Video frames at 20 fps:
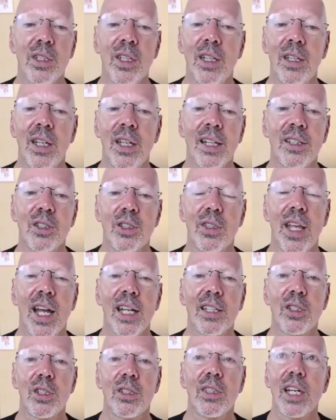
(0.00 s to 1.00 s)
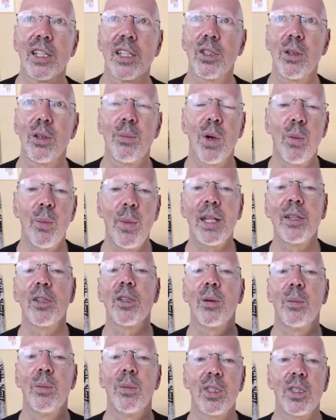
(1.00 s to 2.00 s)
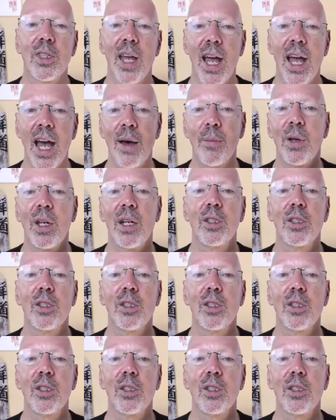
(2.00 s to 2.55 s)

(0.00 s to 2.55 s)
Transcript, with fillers: and that's that's that's a momentum. It's a habit.